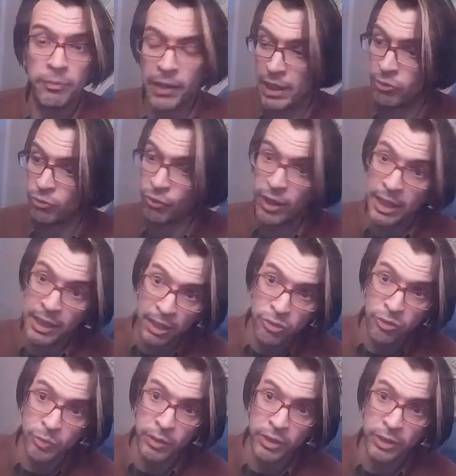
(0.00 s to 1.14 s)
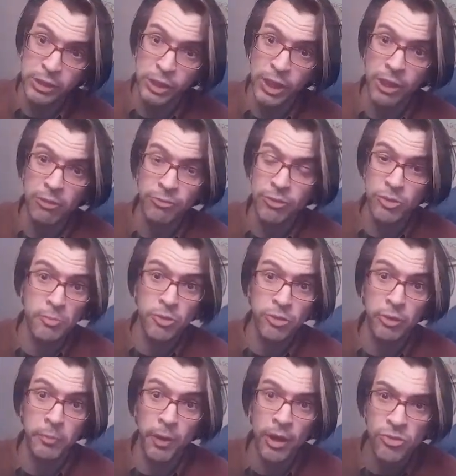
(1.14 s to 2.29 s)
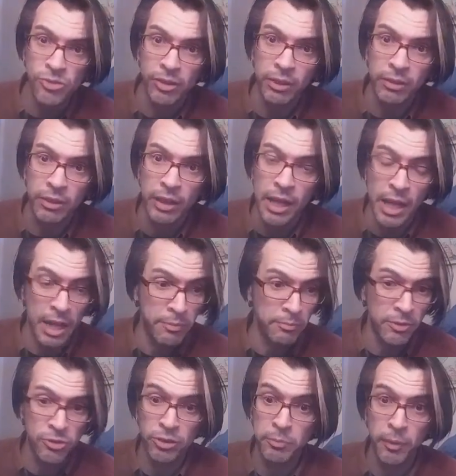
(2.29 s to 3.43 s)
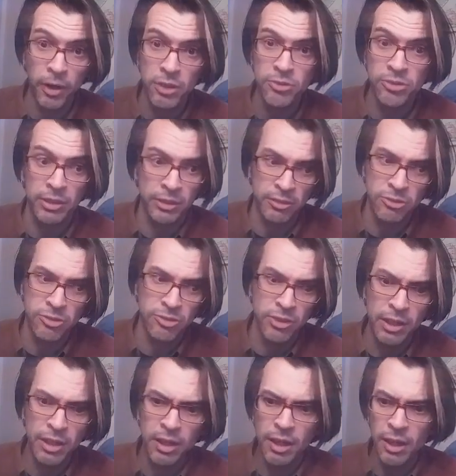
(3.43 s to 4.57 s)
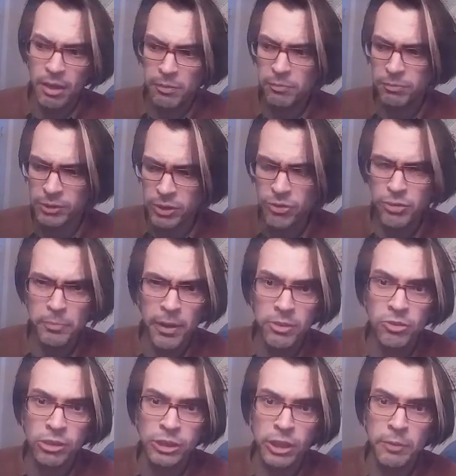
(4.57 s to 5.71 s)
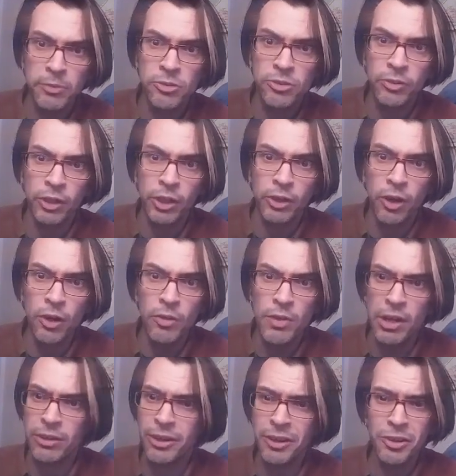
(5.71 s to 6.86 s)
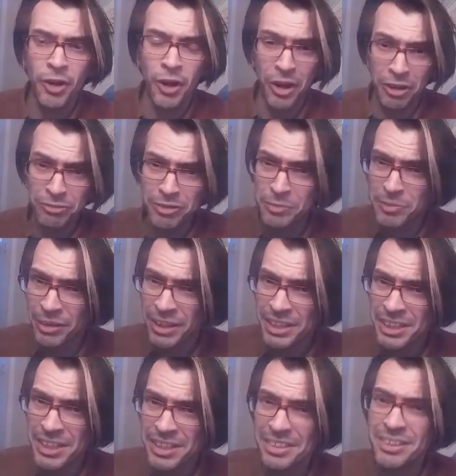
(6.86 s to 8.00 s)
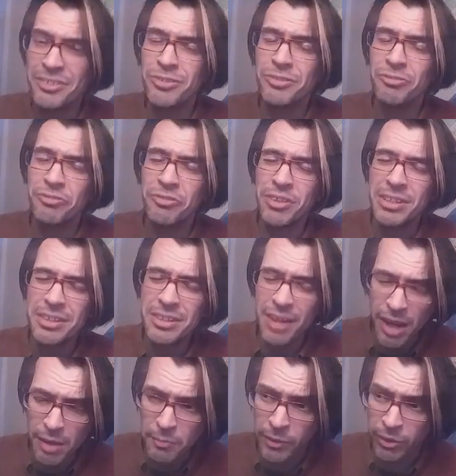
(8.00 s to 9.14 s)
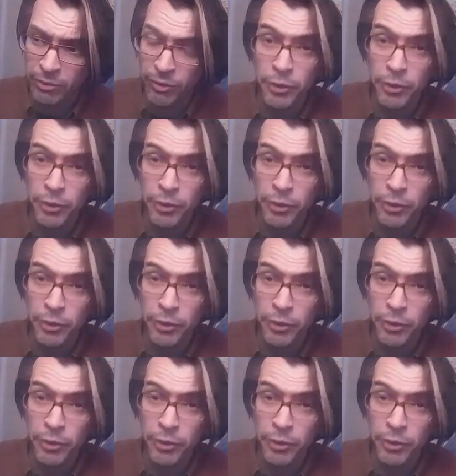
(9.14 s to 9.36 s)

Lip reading: And right next to it on the shelf is Mr. Boston, and Mr. Boston is just about as cheap as you can go, and their coffee brandy is phenomenal.